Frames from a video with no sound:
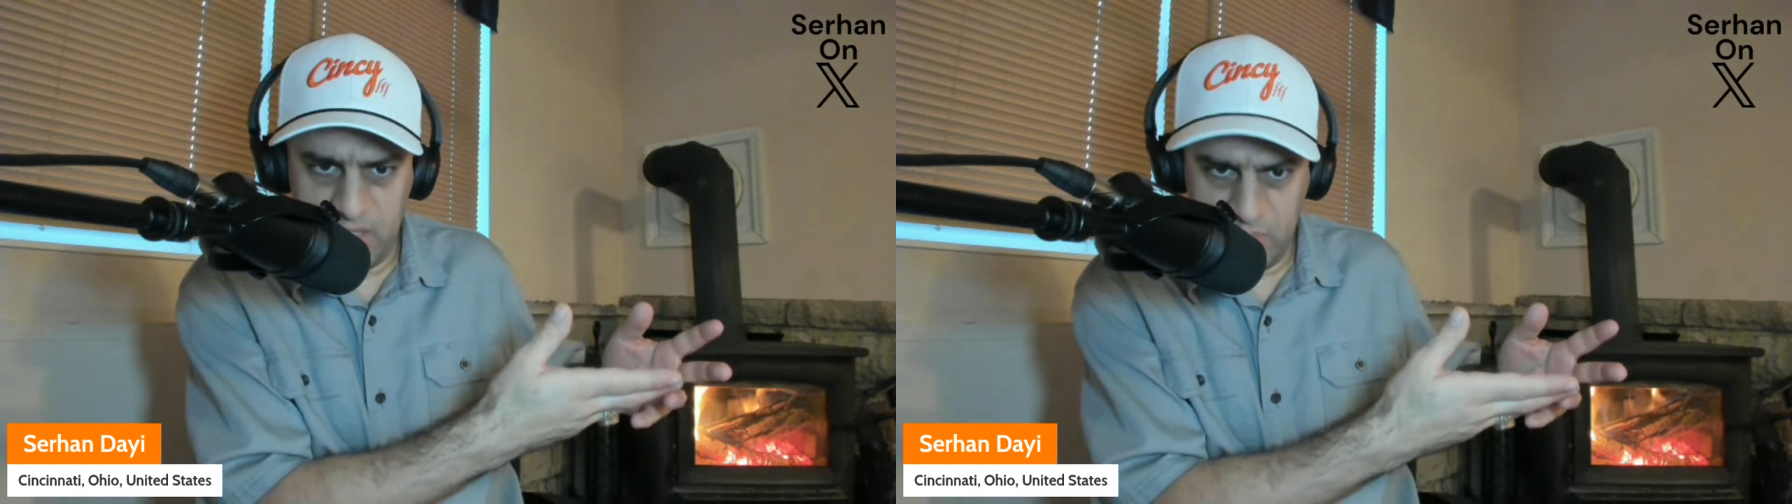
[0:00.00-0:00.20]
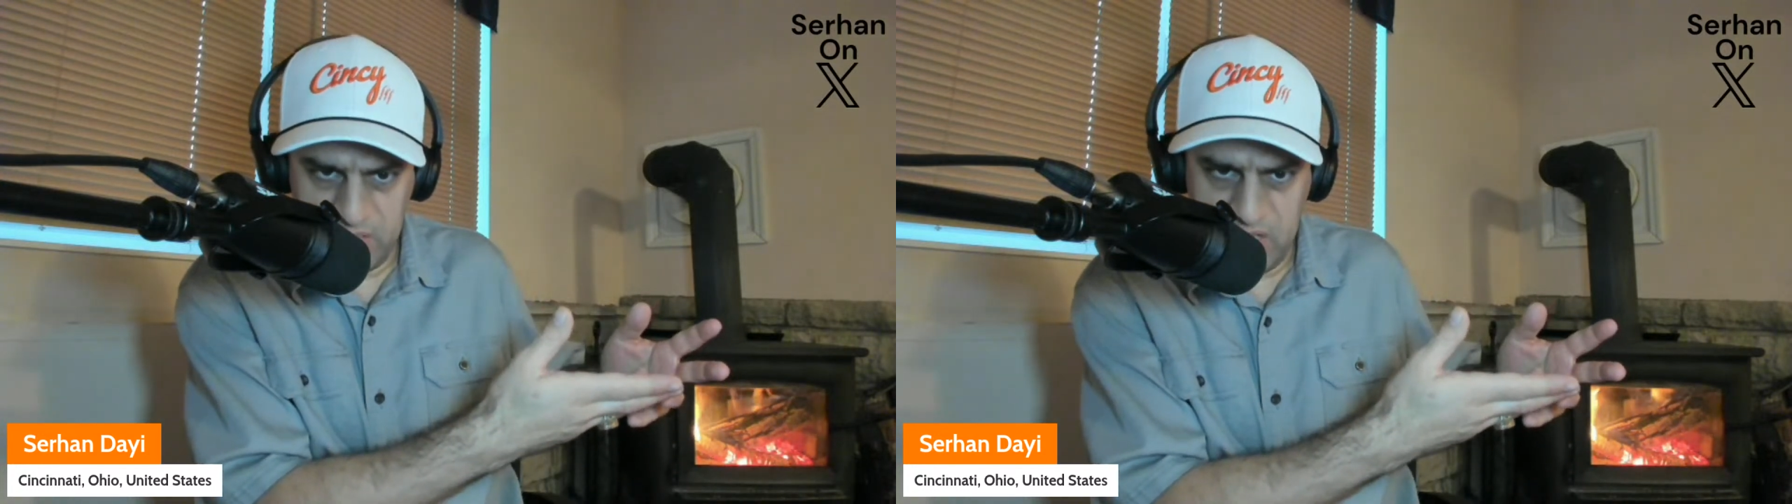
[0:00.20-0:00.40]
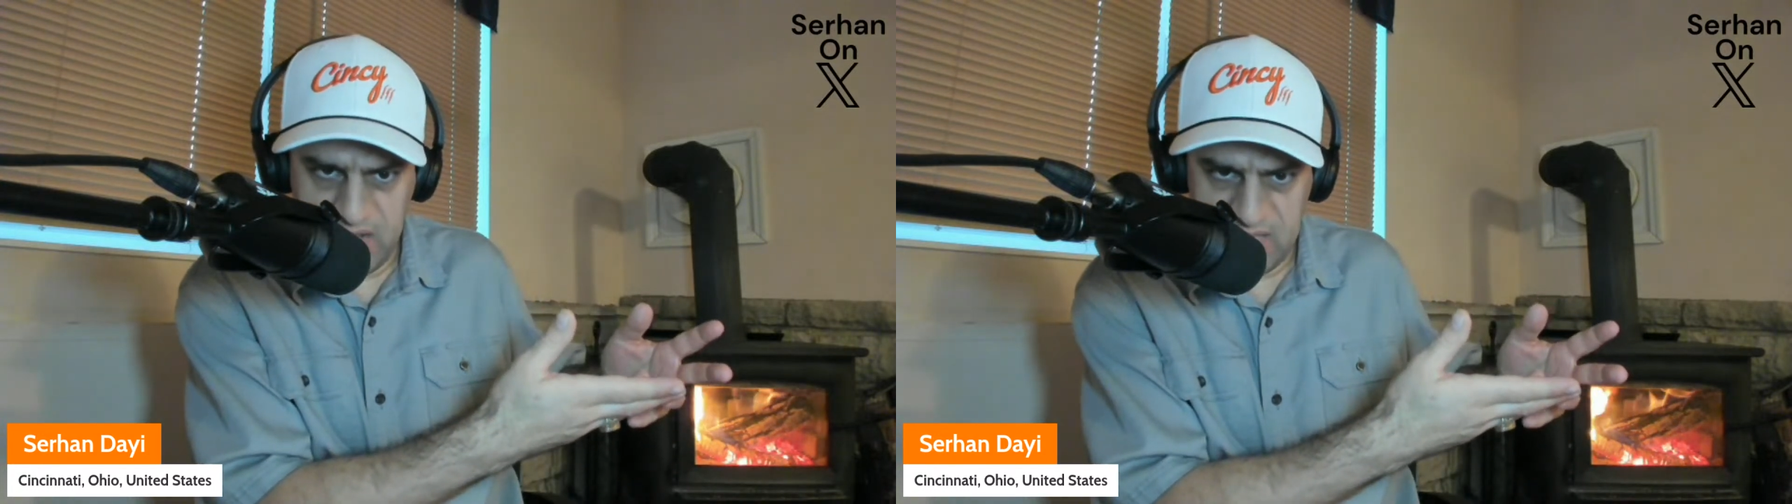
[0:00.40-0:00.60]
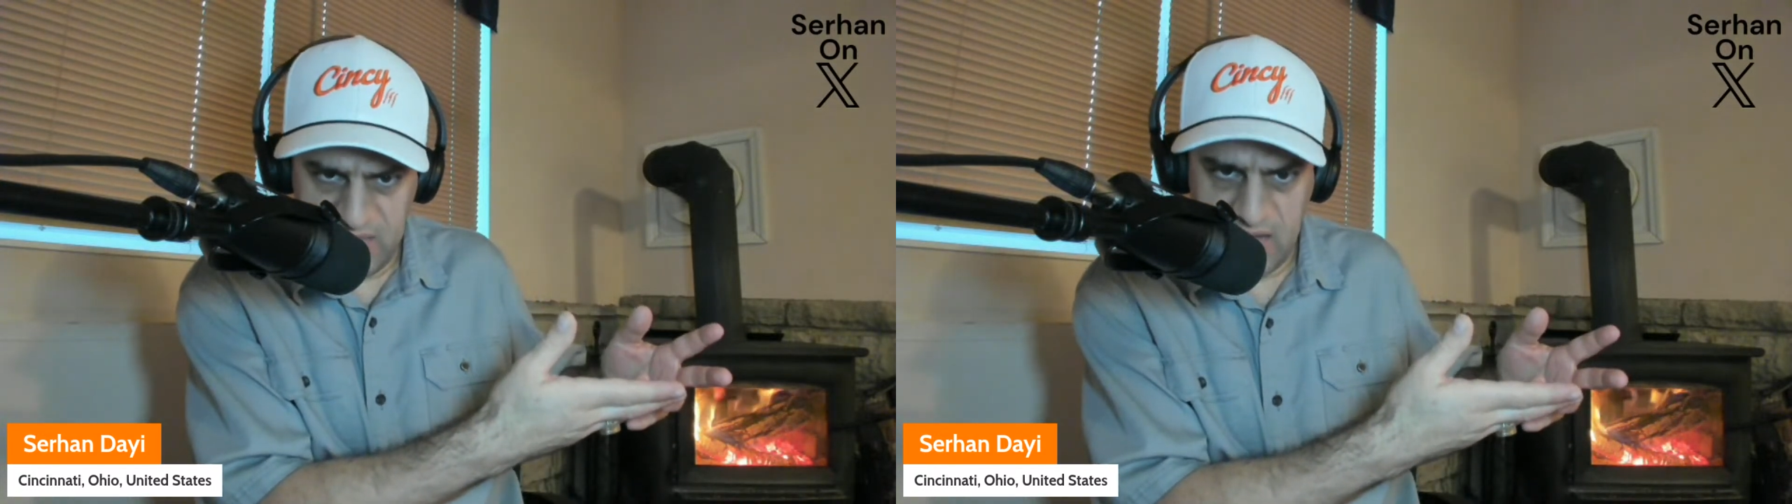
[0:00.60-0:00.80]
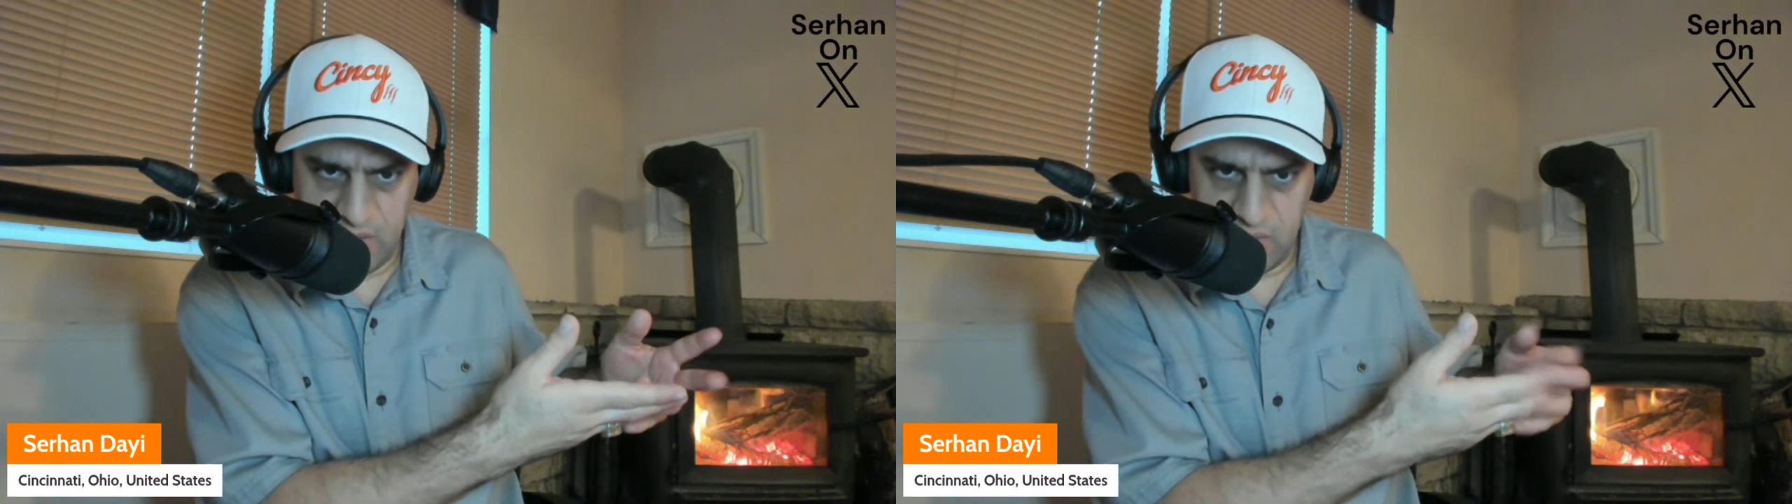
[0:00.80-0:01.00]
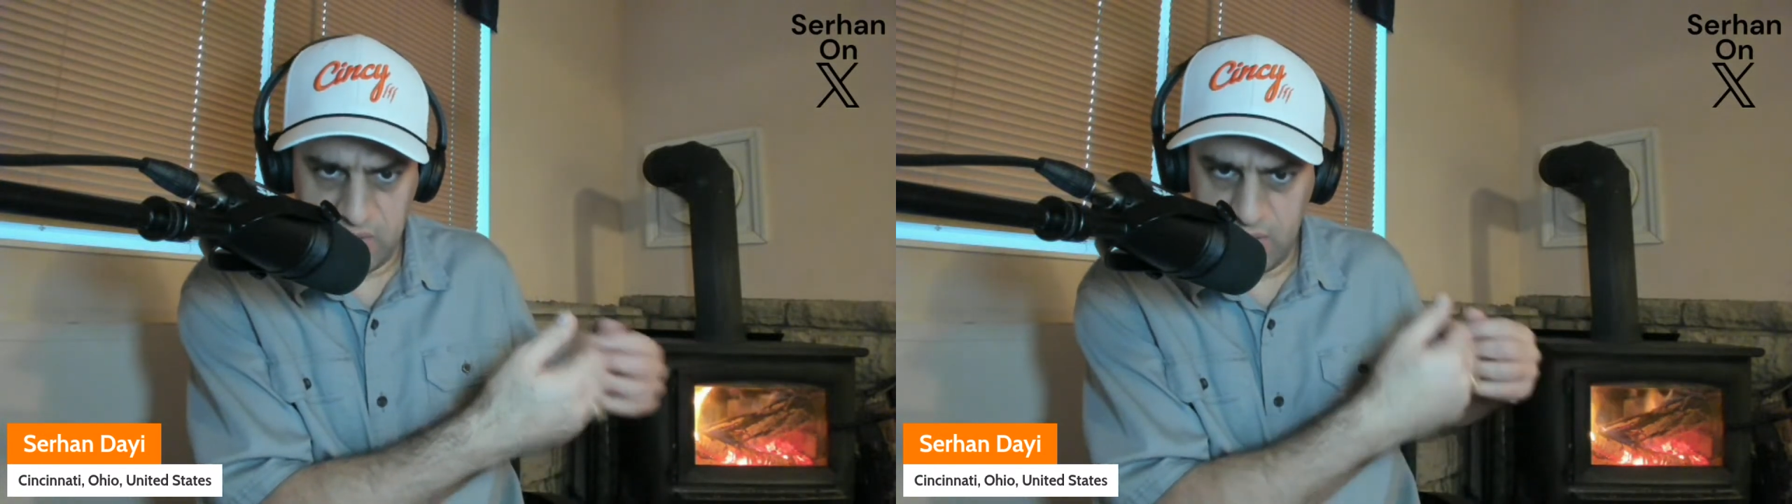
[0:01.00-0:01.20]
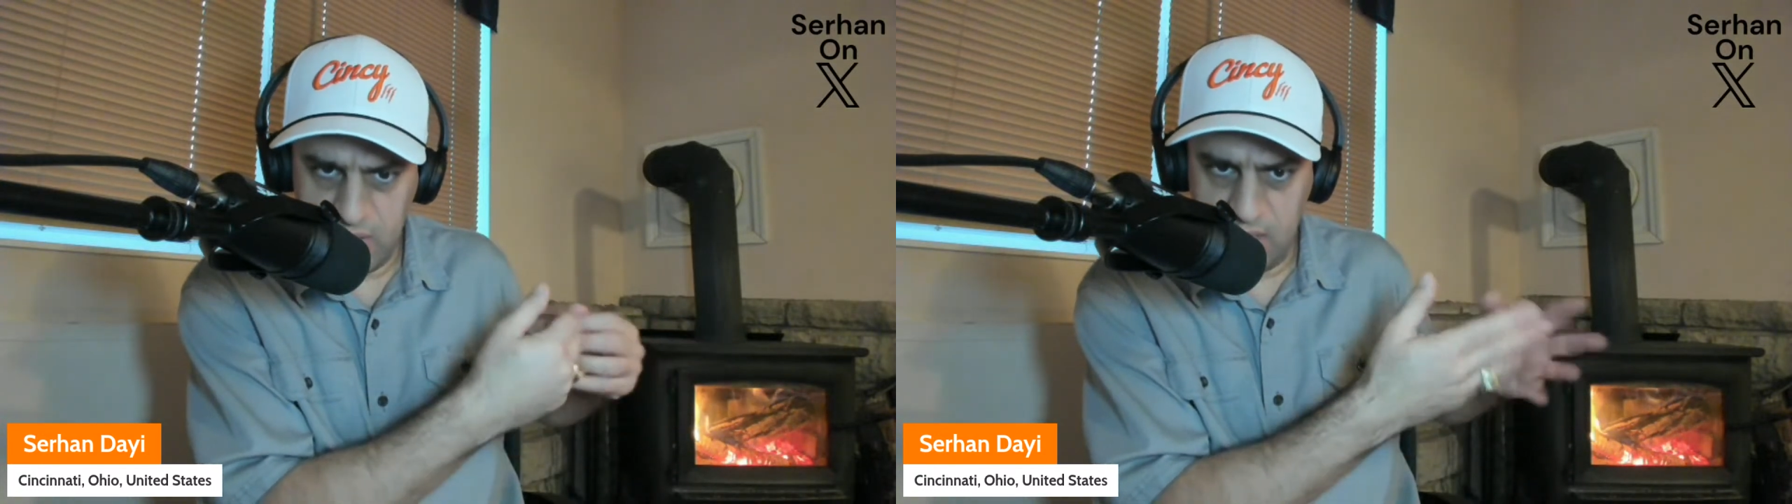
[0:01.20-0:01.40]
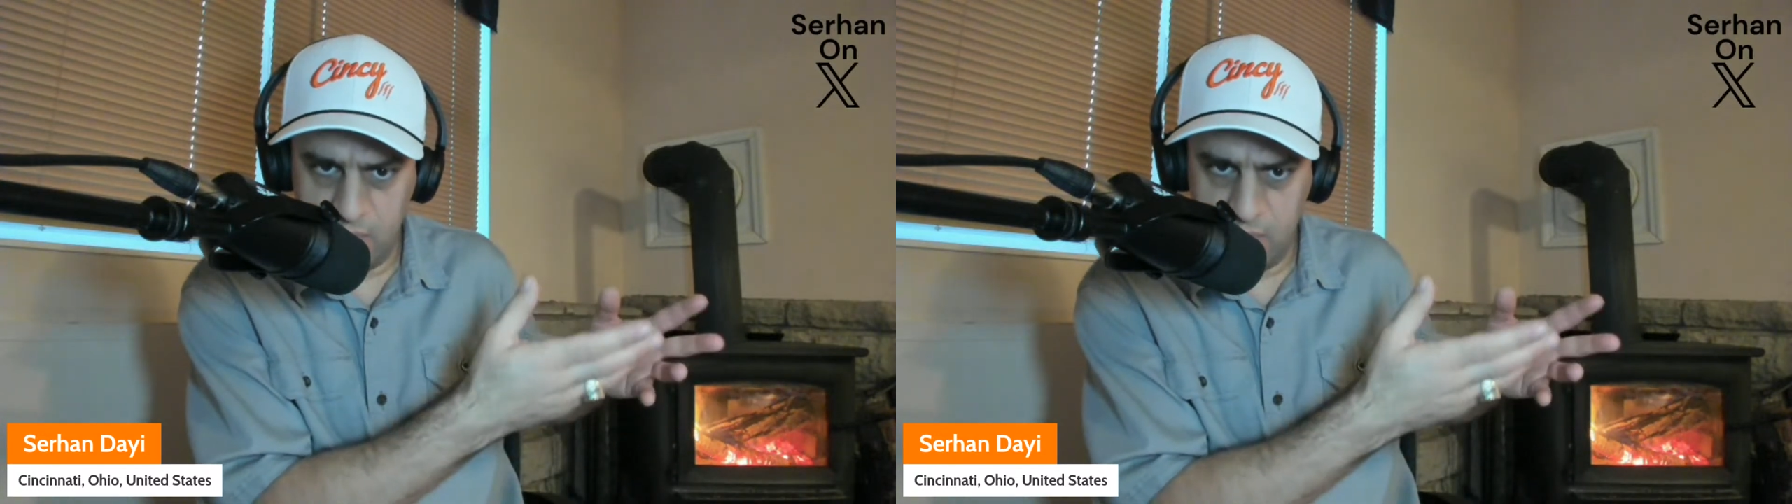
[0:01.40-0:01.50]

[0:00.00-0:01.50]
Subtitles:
impressed with Jaden Daniels